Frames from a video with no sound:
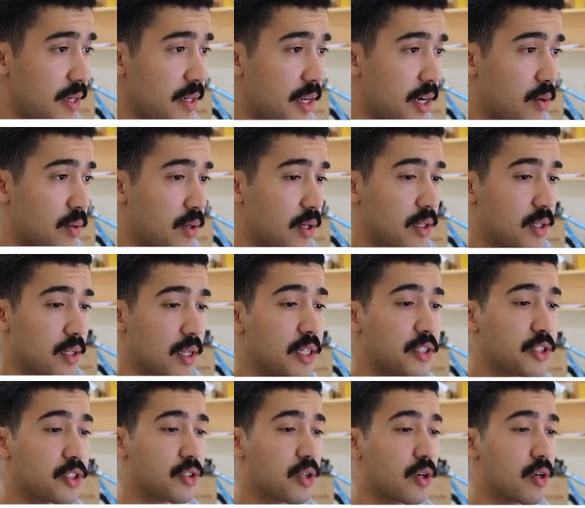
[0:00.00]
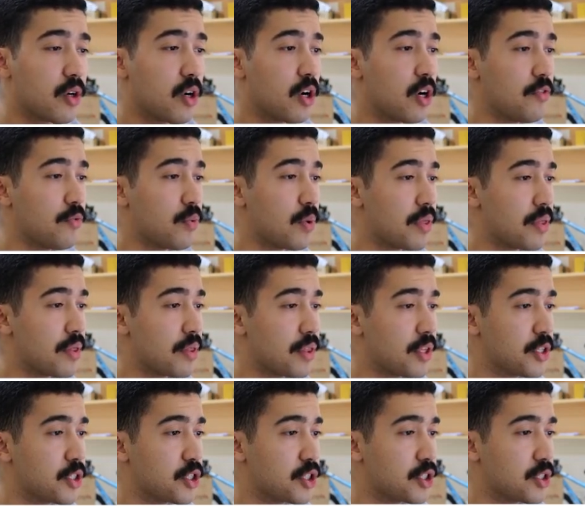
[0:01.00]
Now, let's start off with
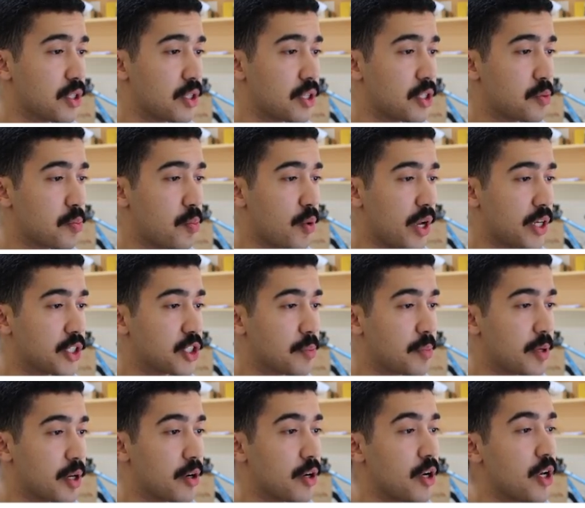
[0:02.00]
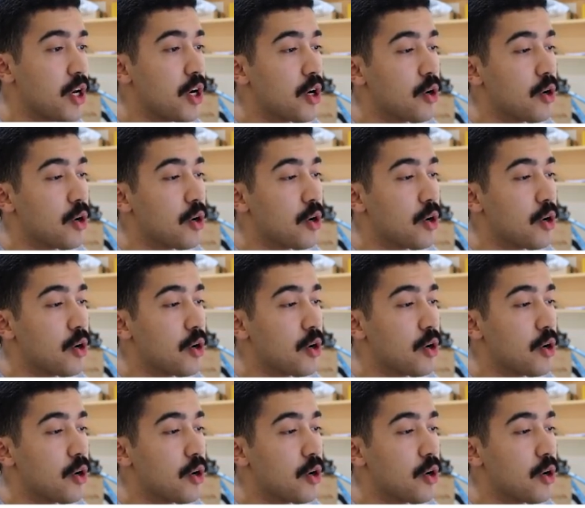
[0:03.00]
this branch up here.